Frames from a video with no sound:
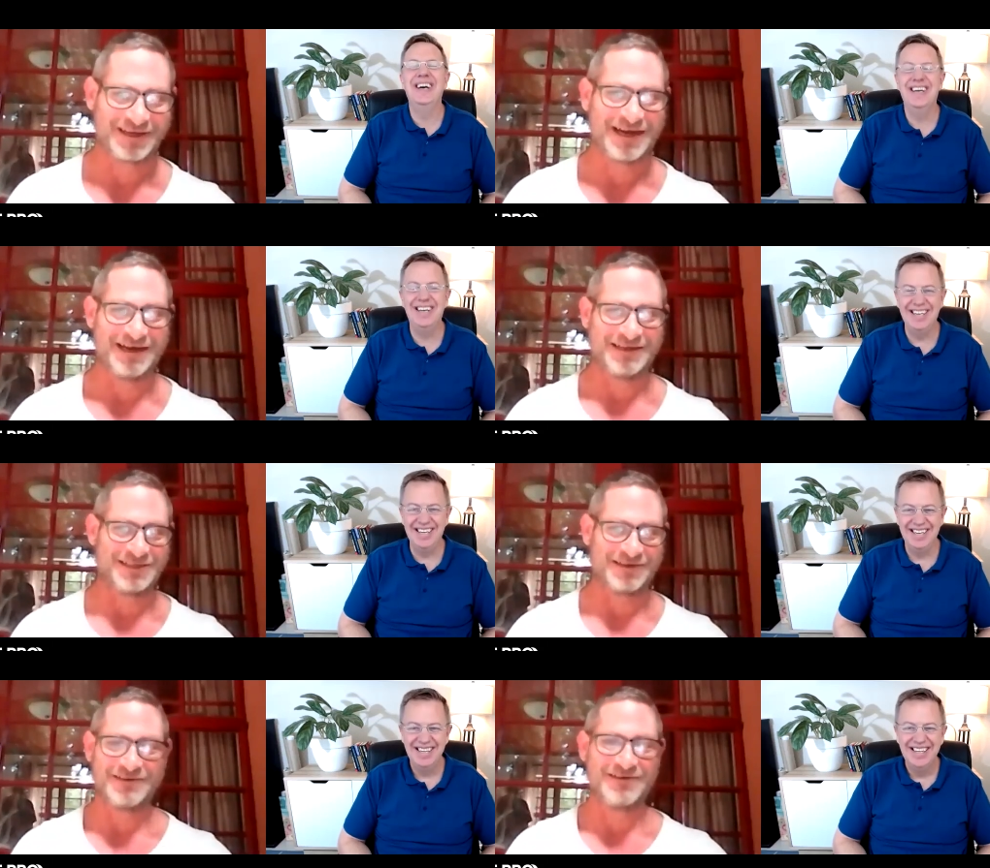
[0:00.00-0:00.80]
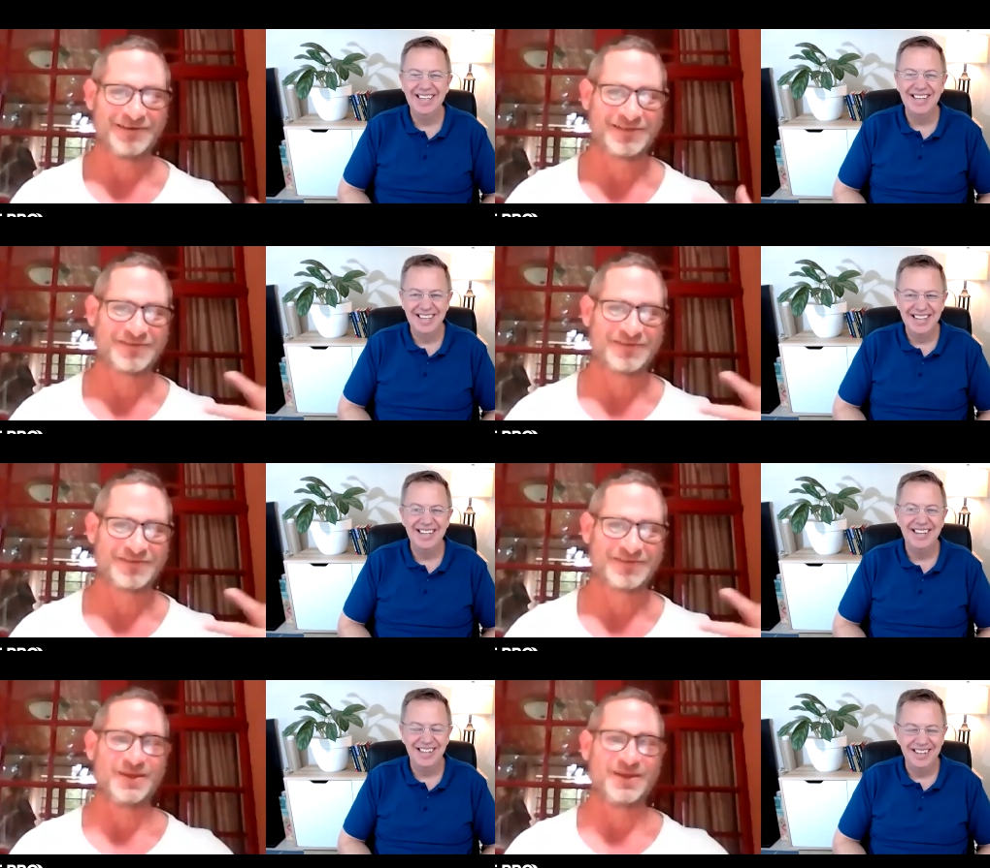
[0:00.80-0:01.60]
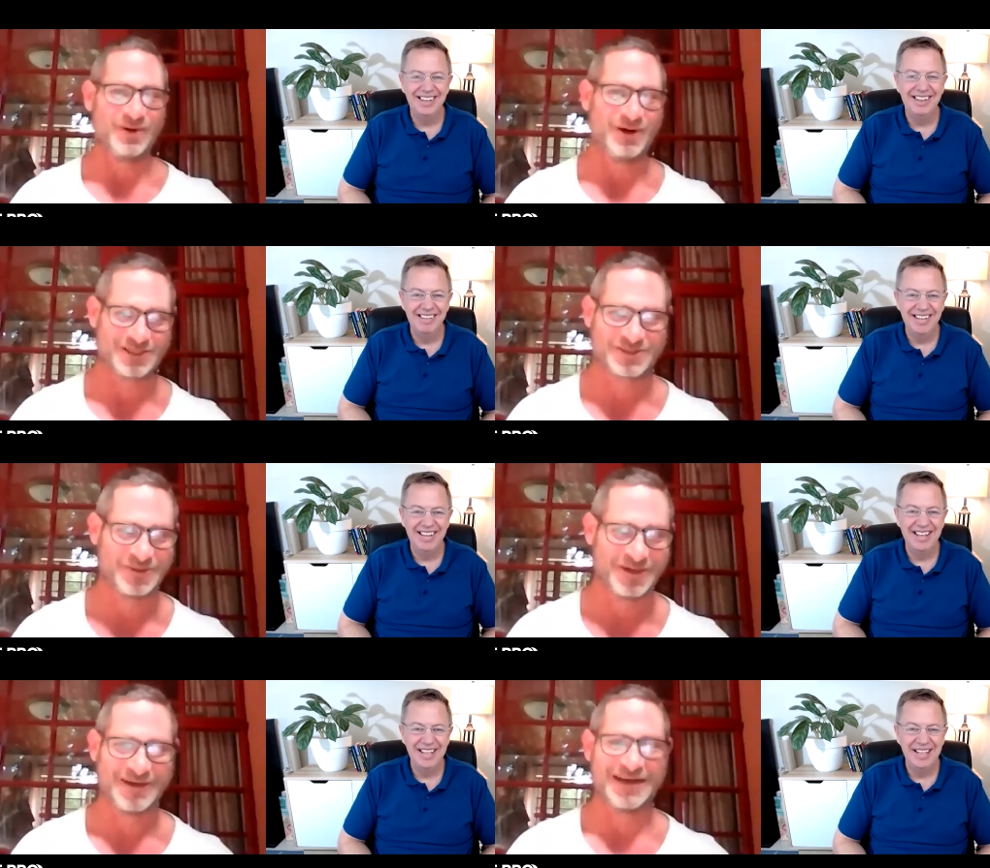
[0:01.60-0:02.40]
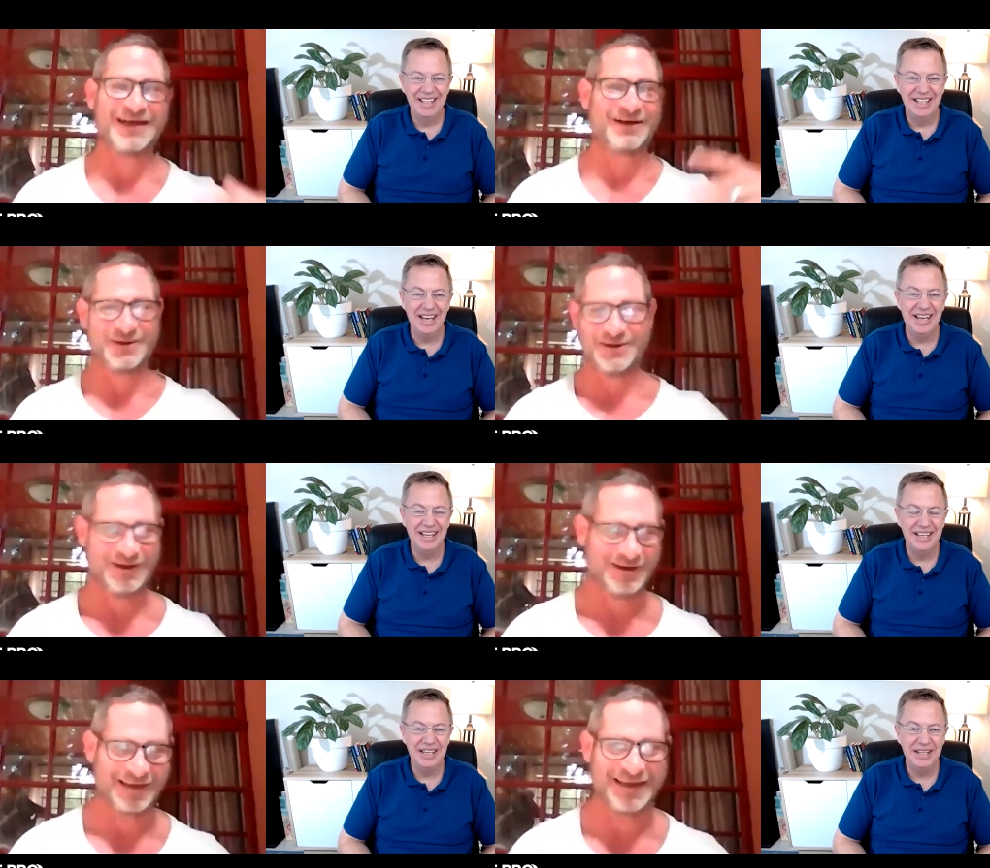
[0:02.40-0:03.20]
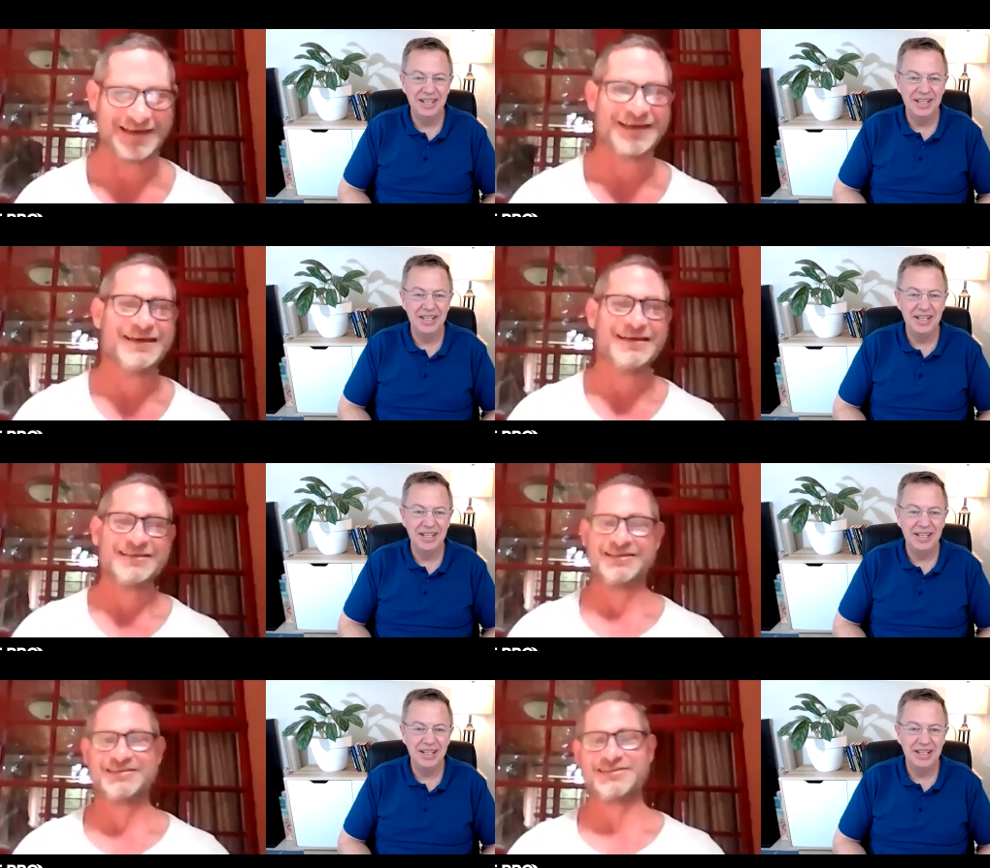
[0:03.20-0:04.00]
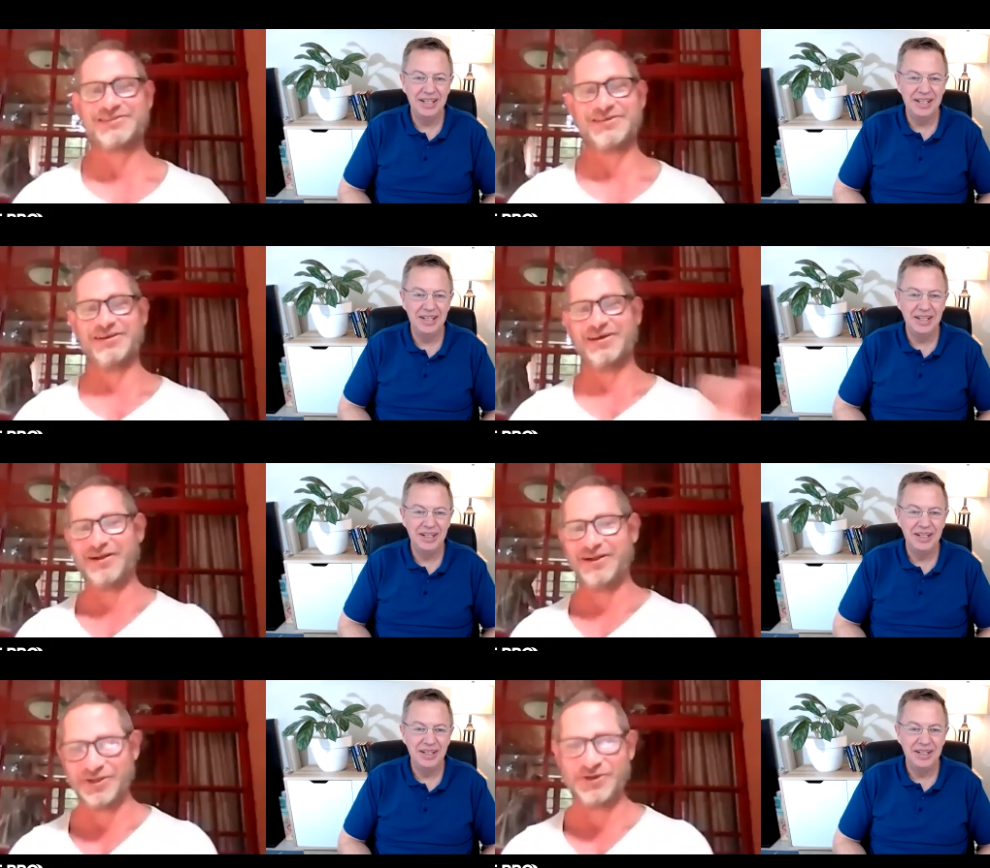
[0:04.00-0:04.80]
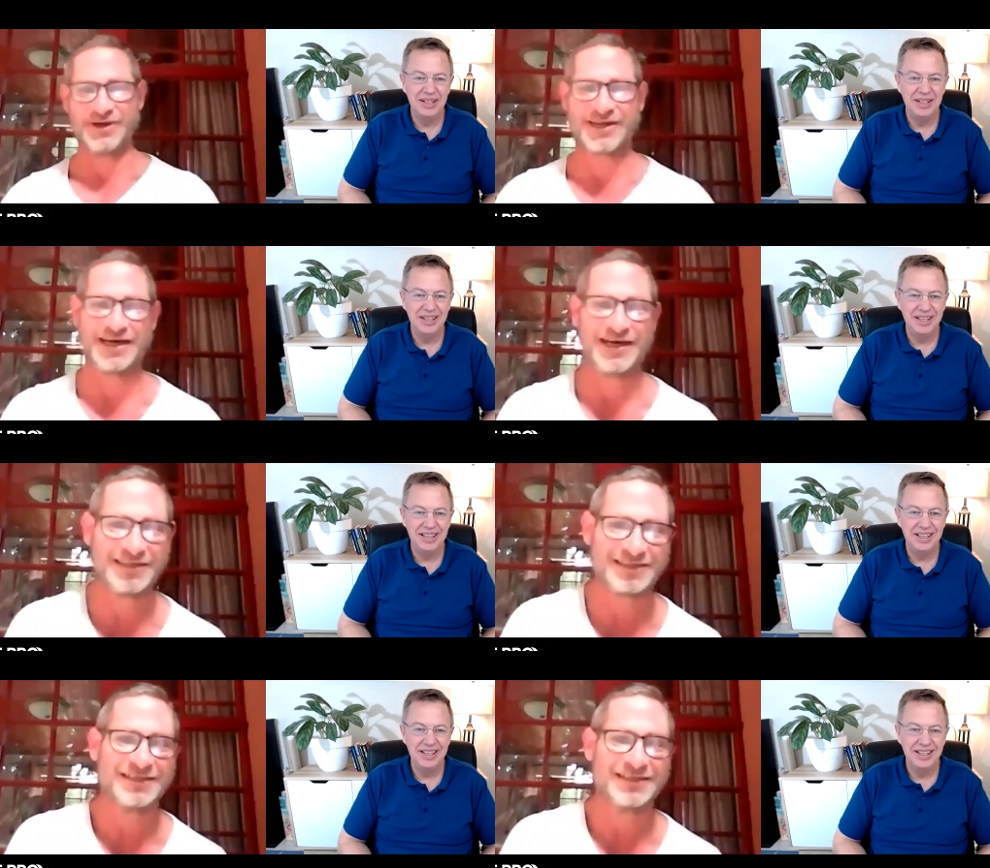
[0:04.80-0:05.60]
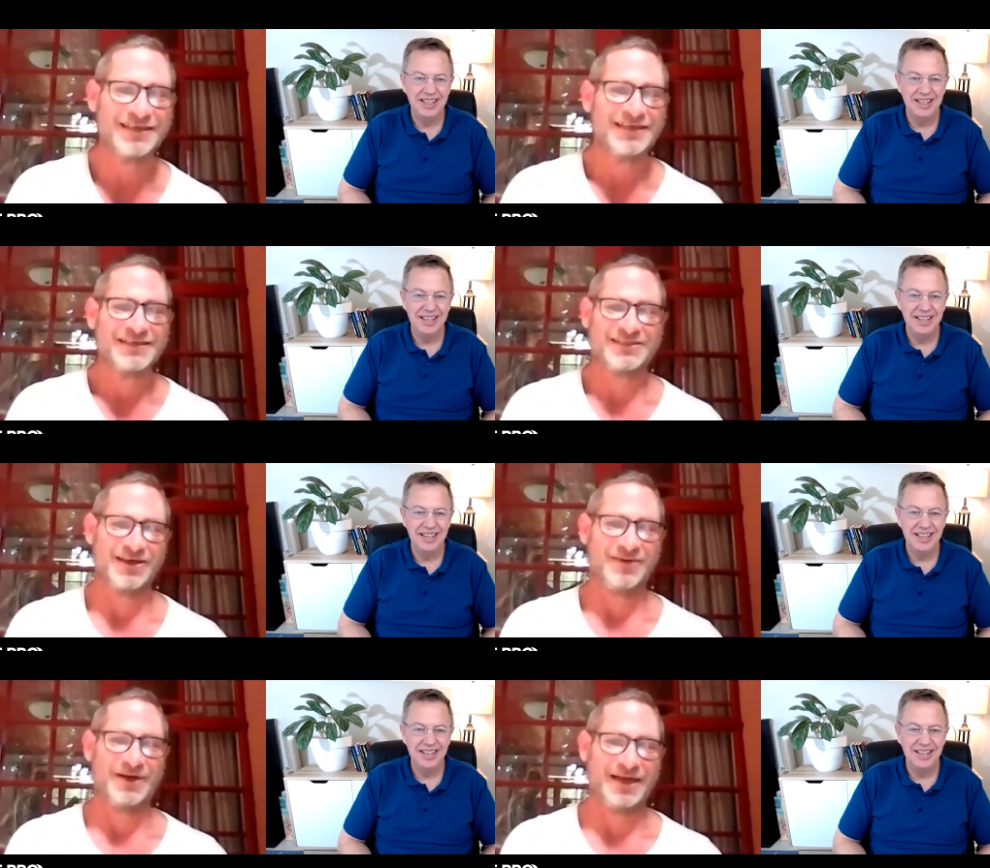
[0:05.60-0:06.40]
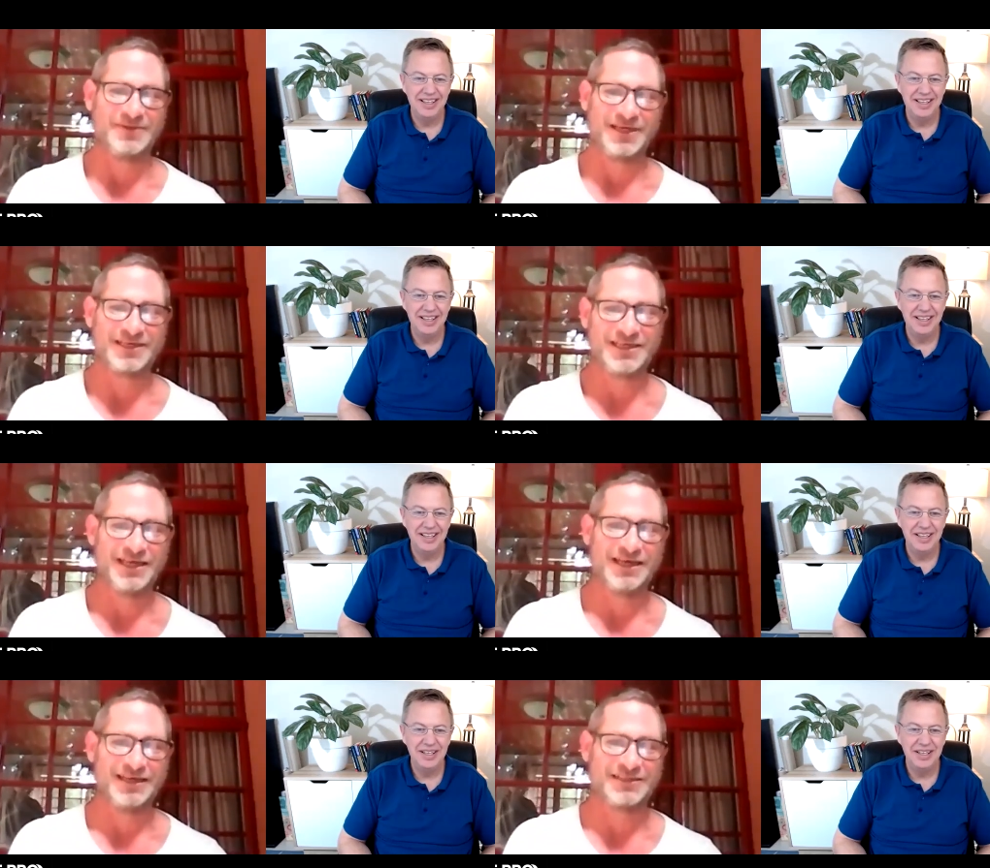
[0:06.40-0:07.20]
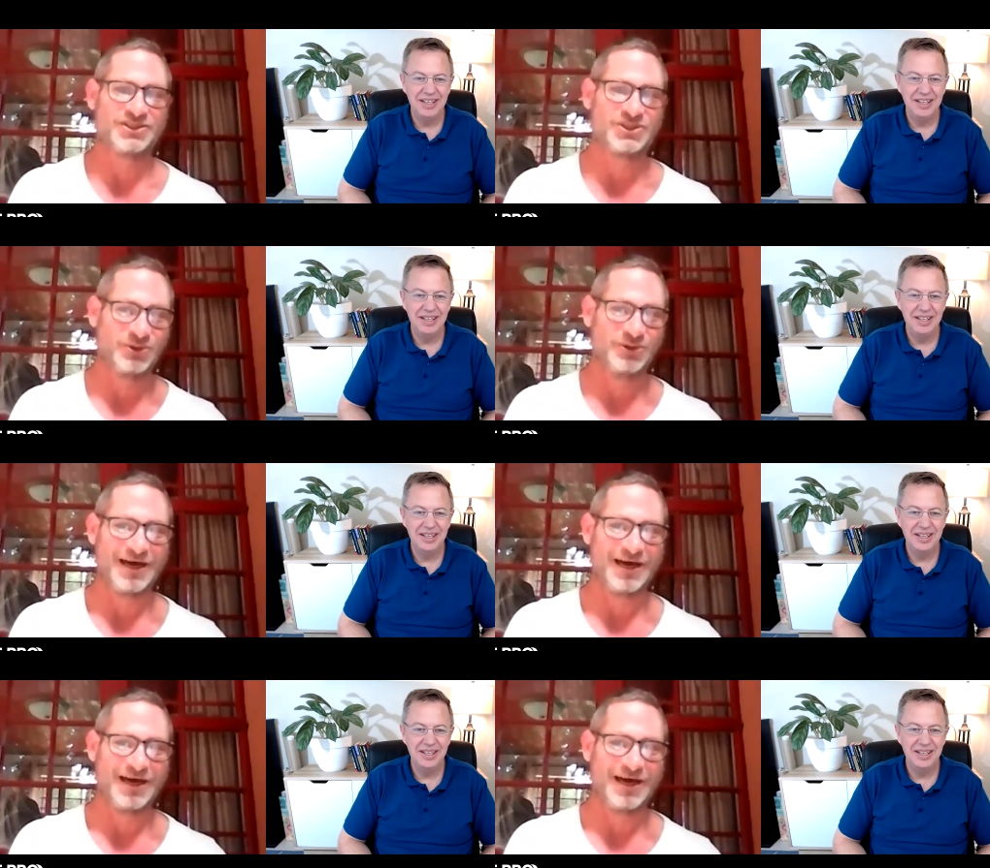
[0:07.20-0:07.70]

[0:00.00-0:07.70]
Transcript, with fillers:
Speaker 1: account. I couldn't get the password and I couldn't yeah. log in, so I just started a whole new account. So yeah, my name's actually uh, it's it's O on